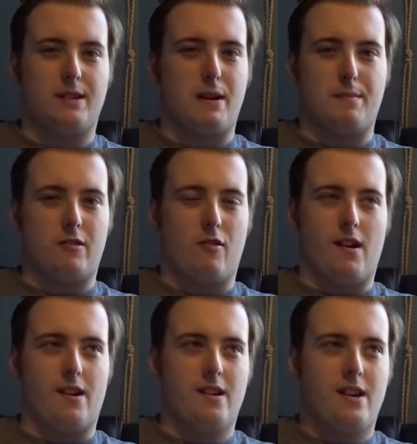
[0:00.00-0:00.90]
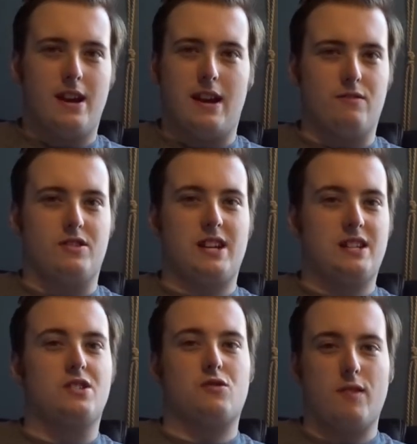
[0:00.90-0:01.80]
It didn't make me cry. It's
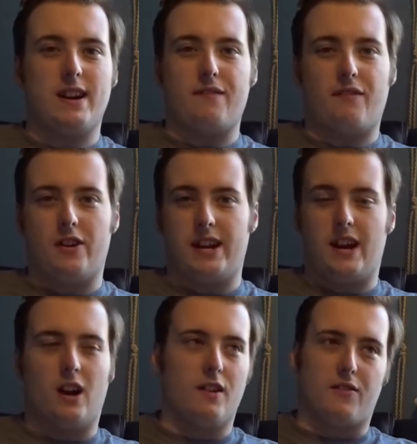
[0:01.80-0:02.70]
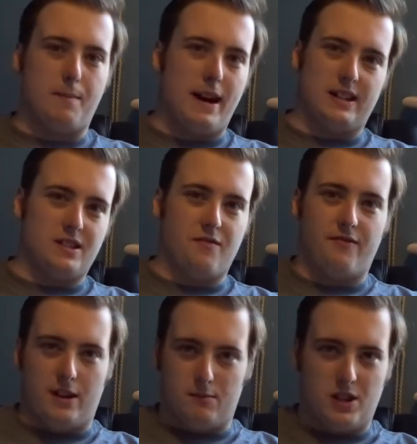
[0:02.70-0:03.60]
just really funny. I love the Paddington
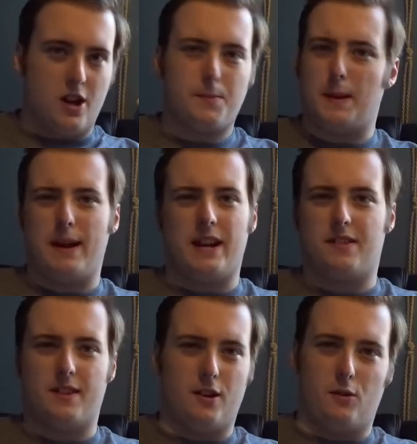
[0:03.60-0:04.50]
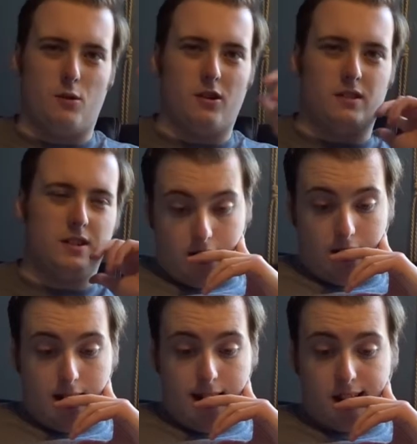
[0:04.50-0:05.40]
films. I hope they make a third one.
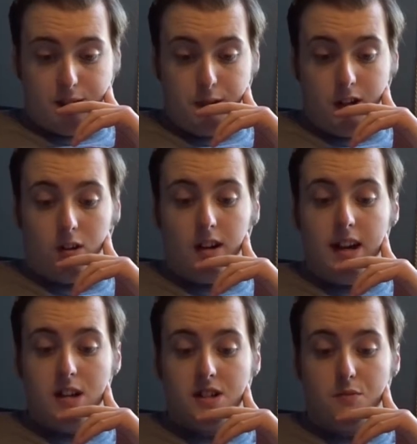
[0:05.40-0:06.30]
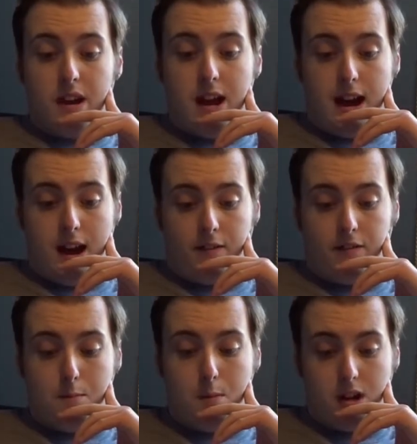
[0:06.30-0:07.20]
And last but not least, we
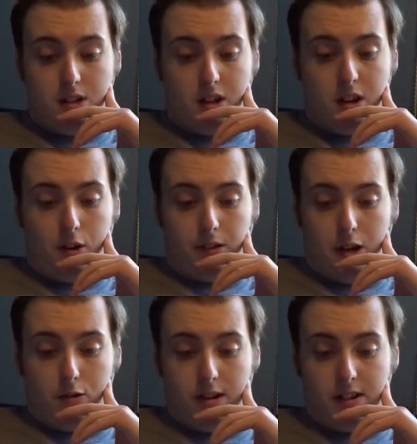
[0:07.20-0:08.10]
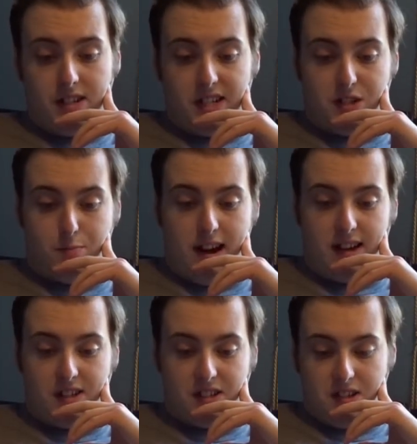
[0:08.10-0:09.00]
have Murder on the Orient
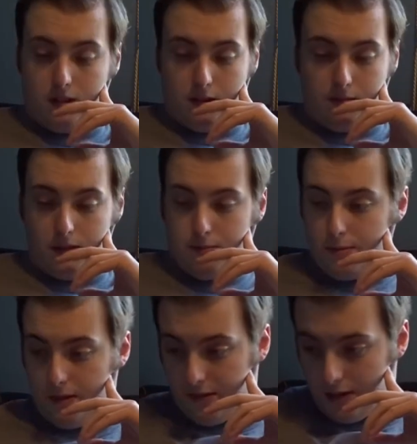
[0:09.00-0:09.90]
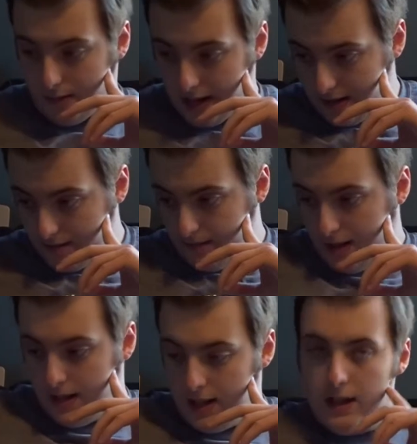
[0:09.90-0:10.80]
Express. I'm going to put my phone away now.
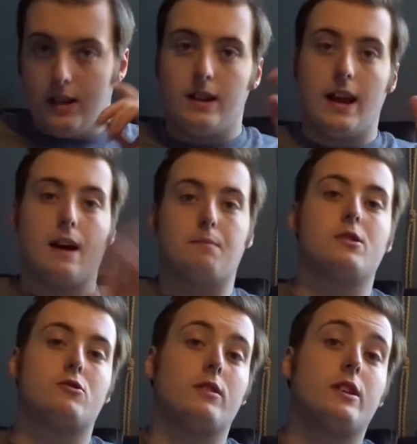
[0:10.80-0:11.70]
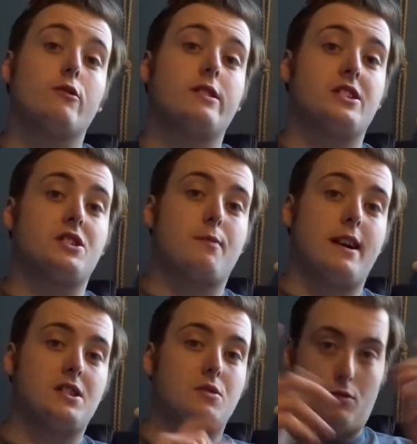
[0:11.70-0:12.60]
Yeah, Murder on the Orient
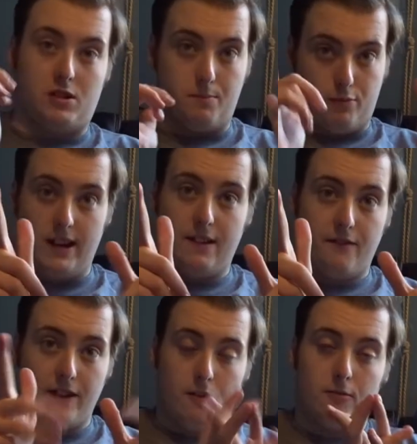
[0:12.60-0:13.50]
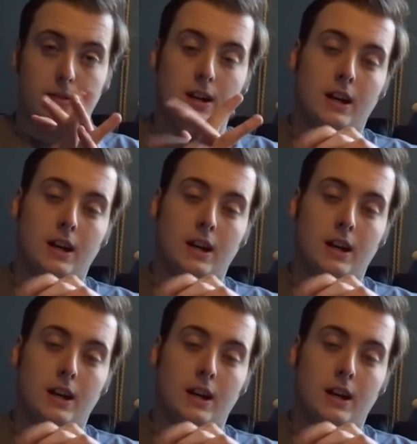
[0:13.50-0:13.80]
Express was a brilliant film.